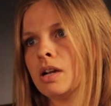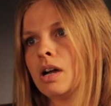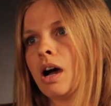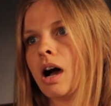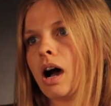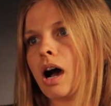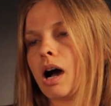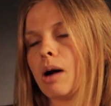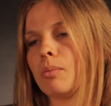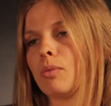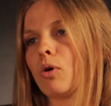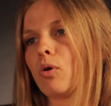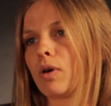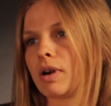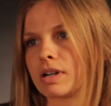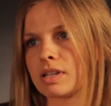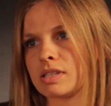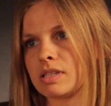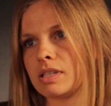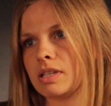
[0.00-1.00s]

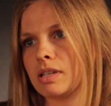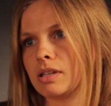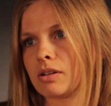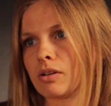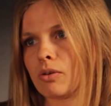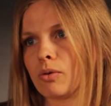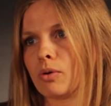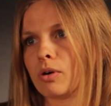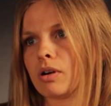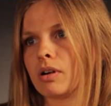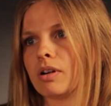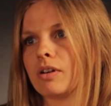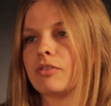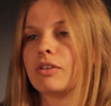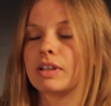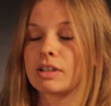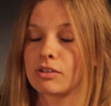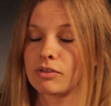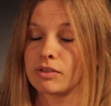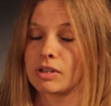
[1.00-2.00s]
ORC or
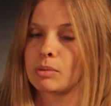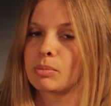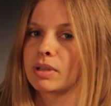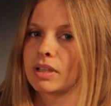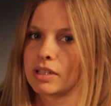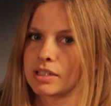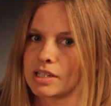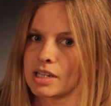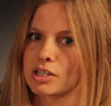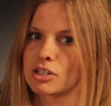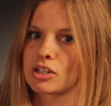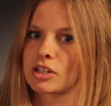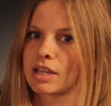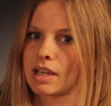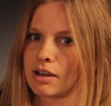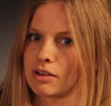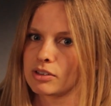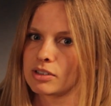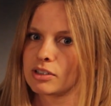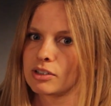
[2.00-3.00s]
offender rehabilitation
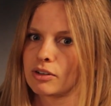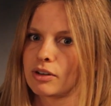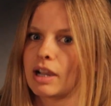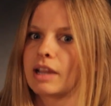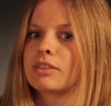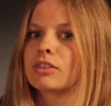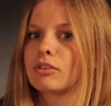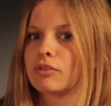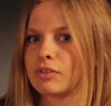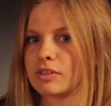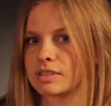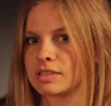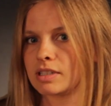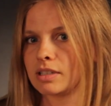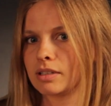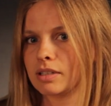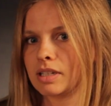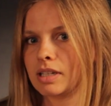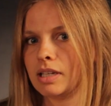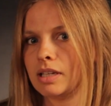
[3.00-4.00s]
counselor at the
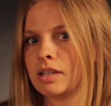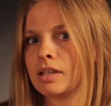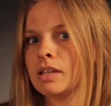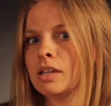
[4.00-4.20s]
facility